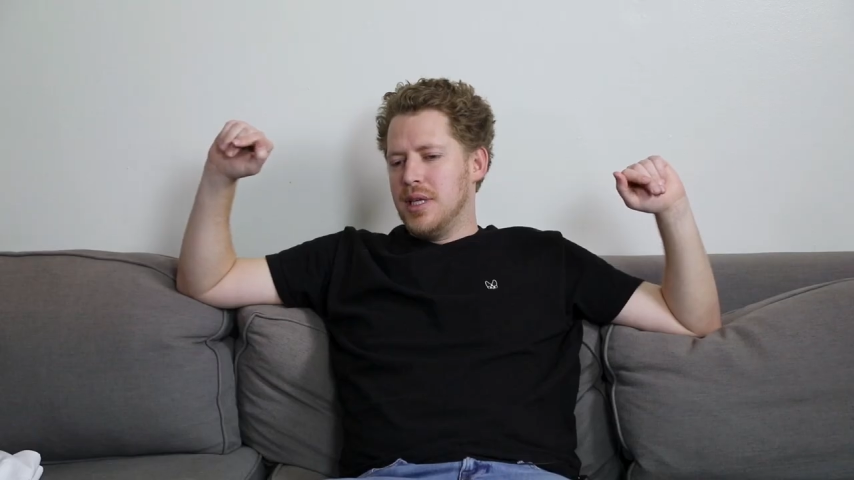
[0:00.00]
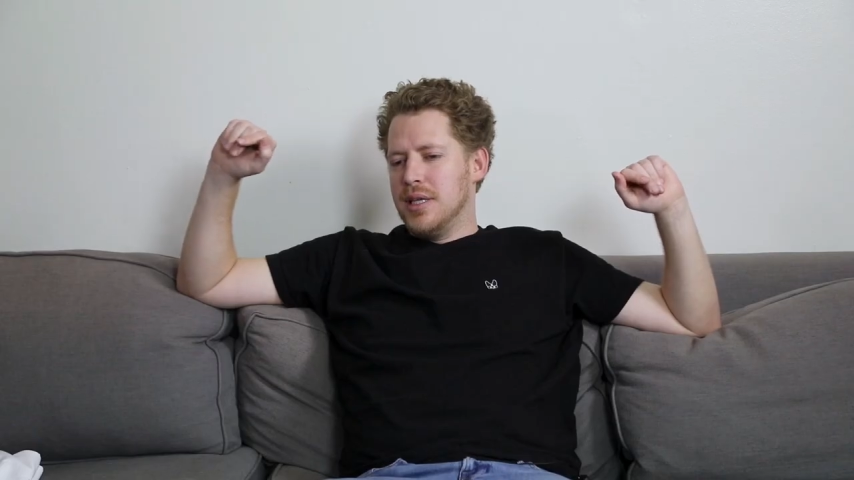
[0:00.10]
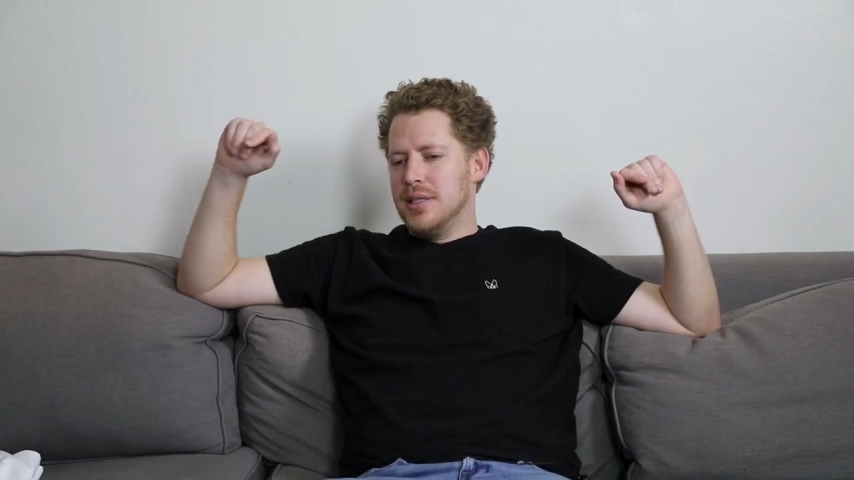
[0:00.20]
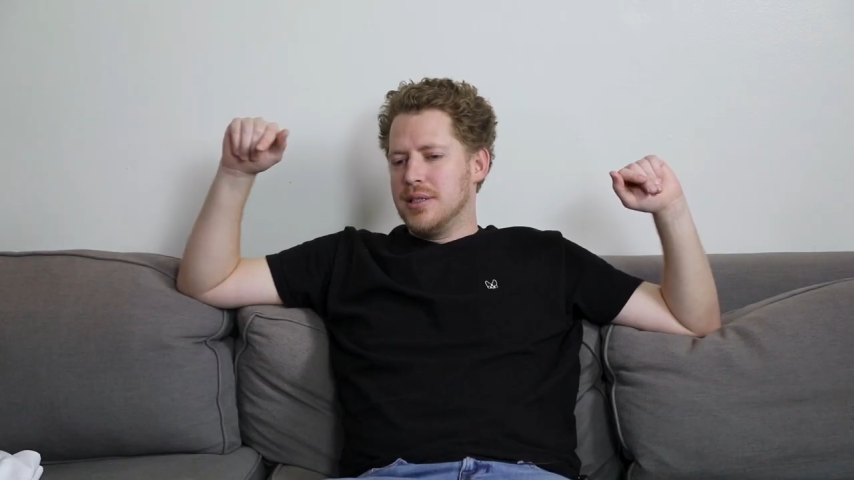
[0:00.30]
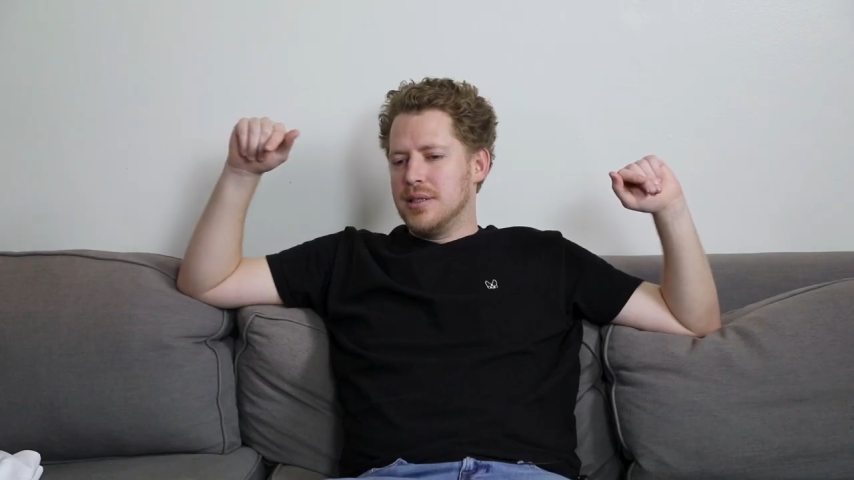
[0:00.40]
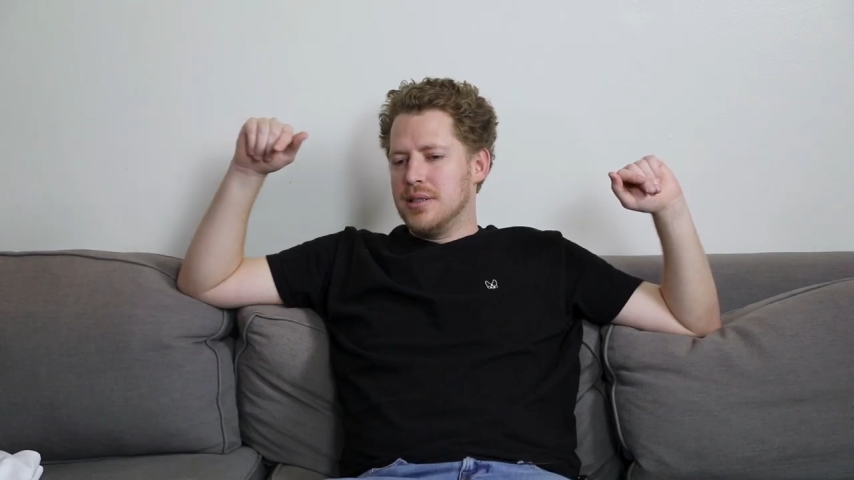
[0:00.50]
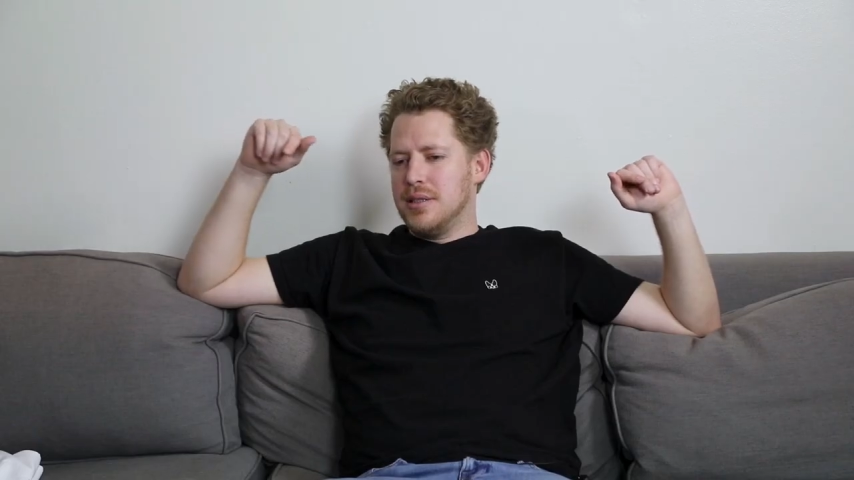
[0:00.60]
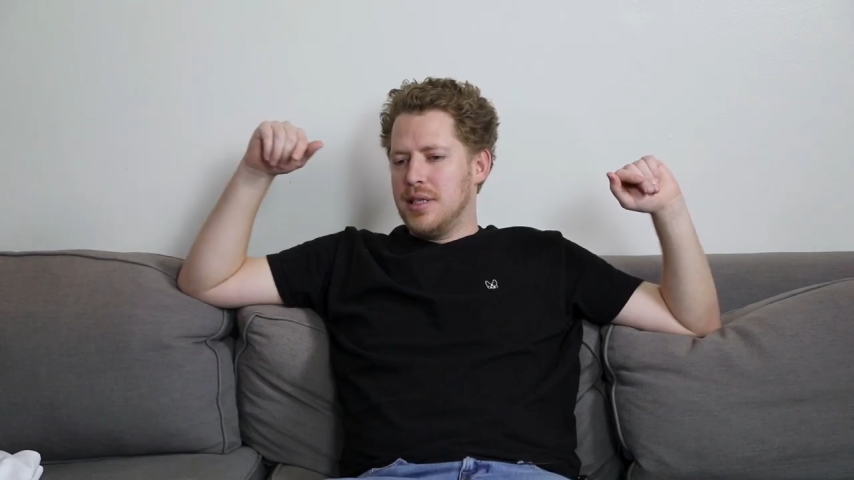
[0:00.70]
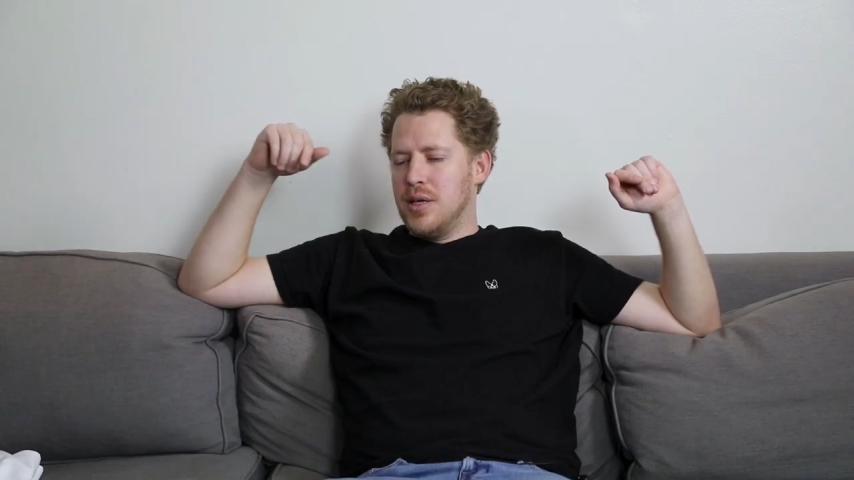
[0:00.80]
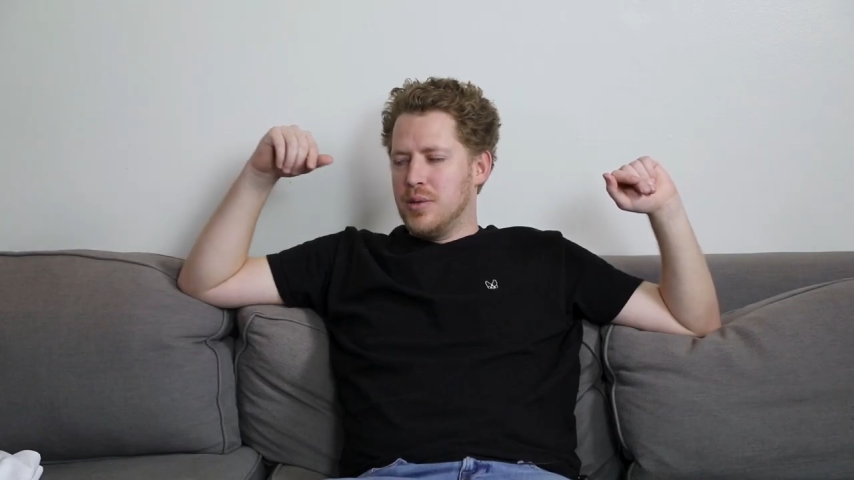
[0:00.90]
is
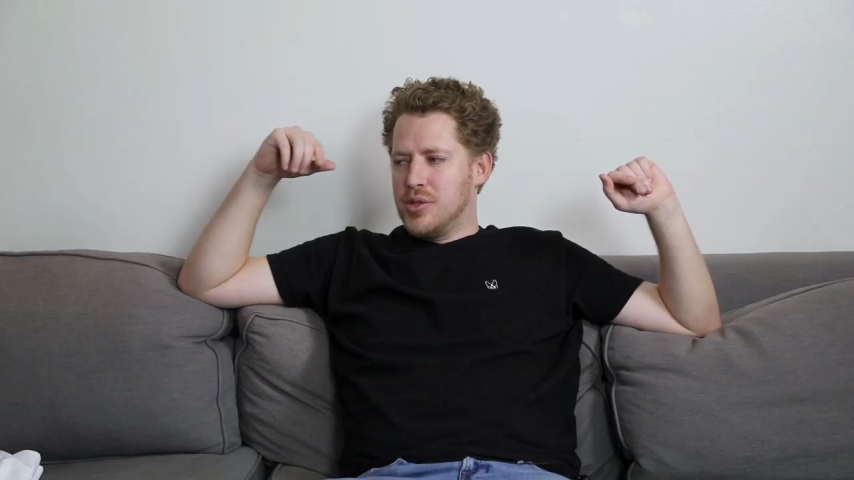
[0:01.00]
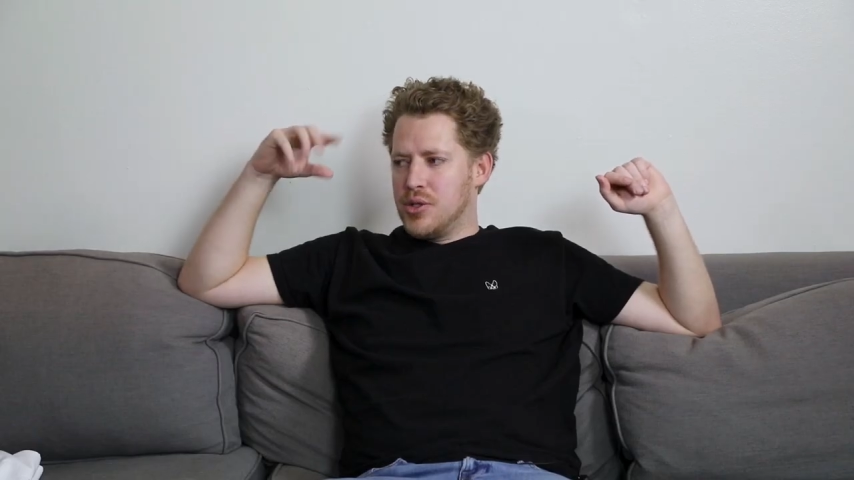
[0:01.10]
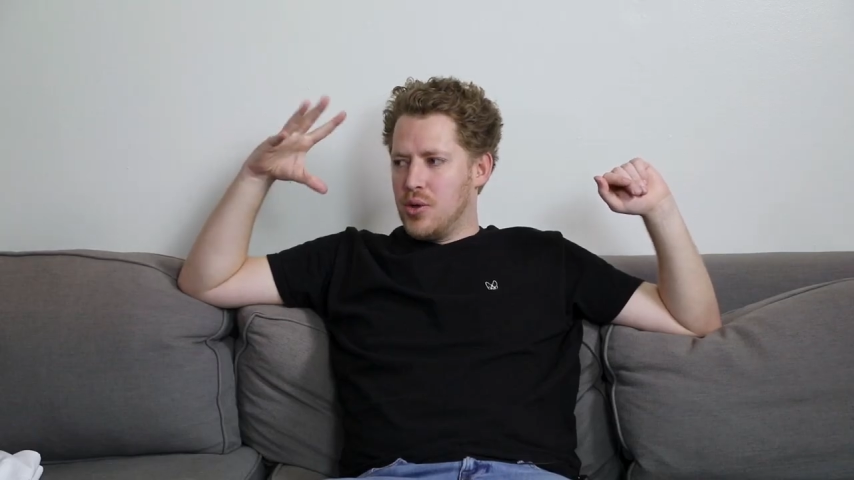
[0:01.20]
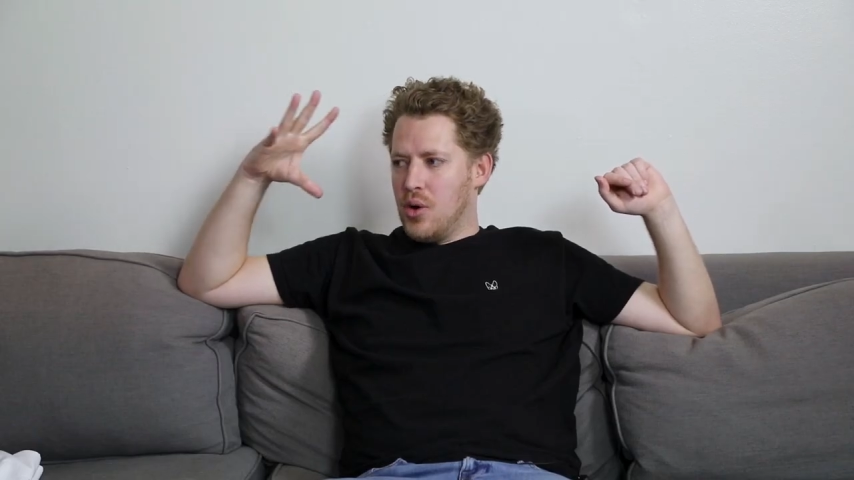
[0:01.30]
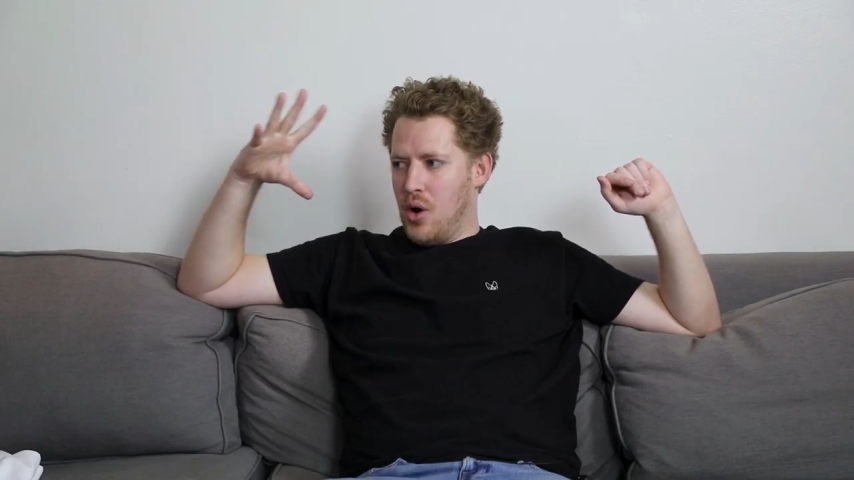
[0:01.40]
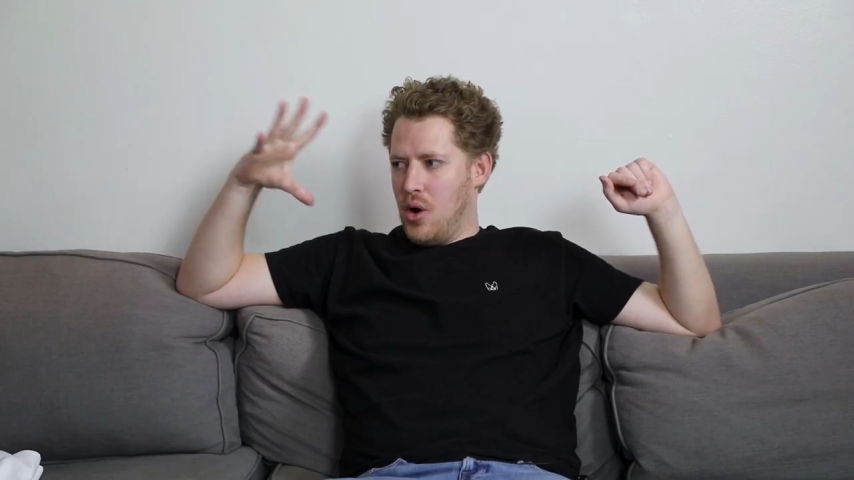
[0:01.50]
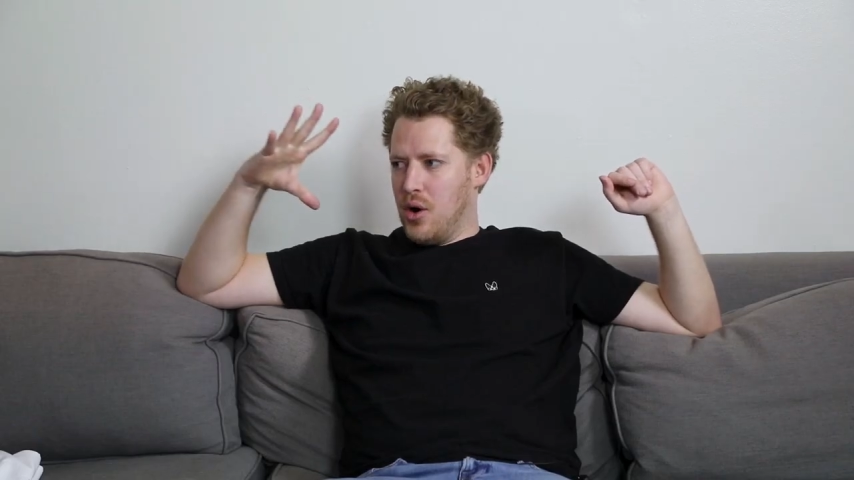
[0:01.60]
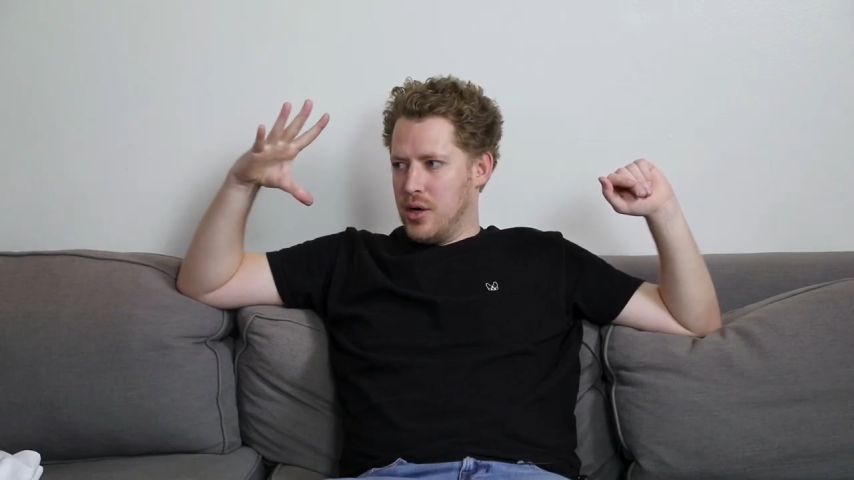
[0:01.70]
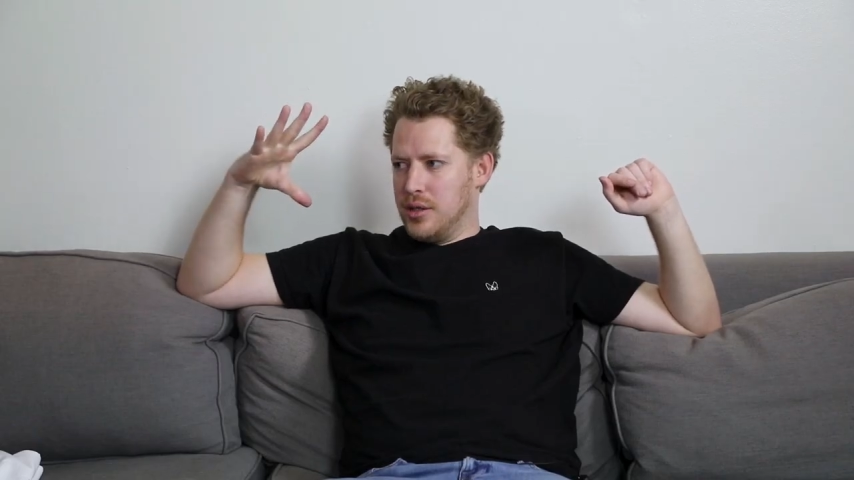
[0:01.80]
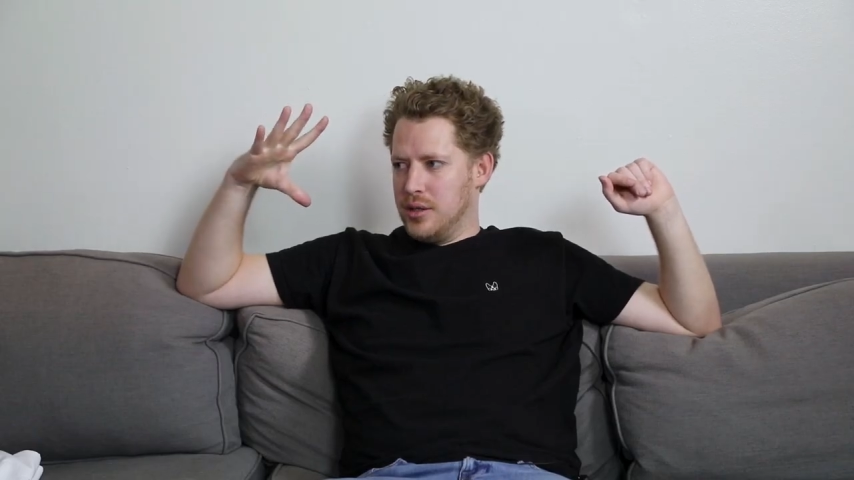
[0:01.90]
it was so
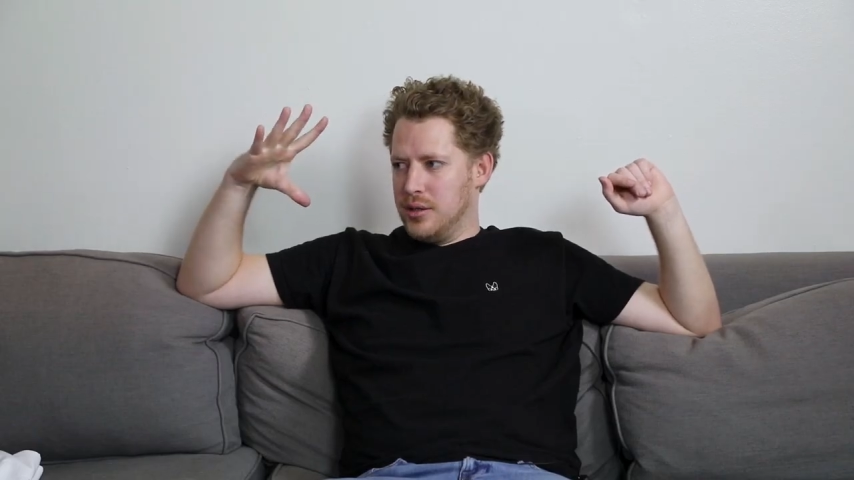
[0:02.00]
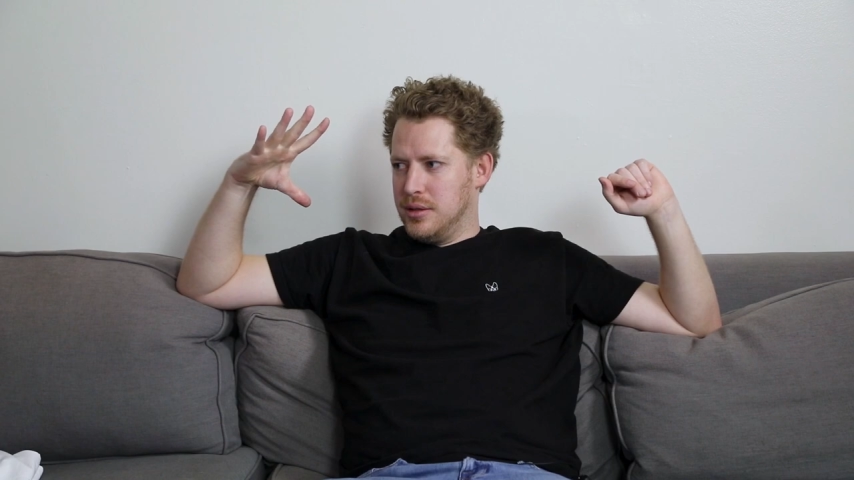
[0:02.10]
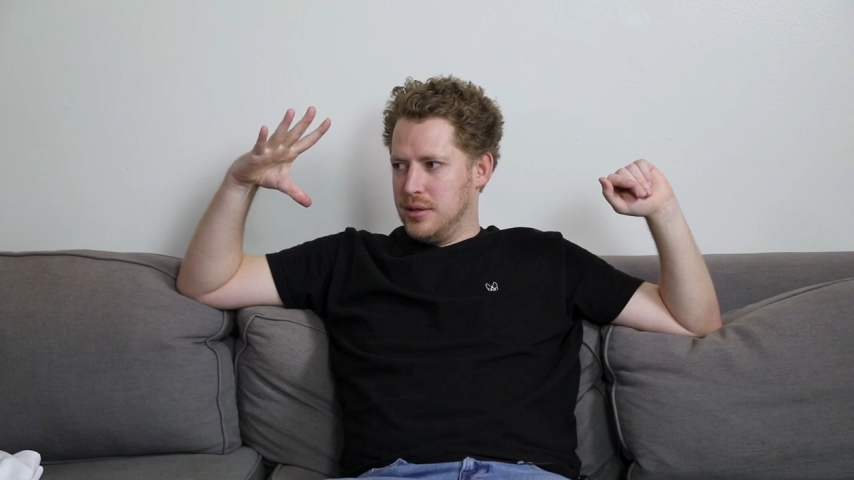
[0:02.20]
hard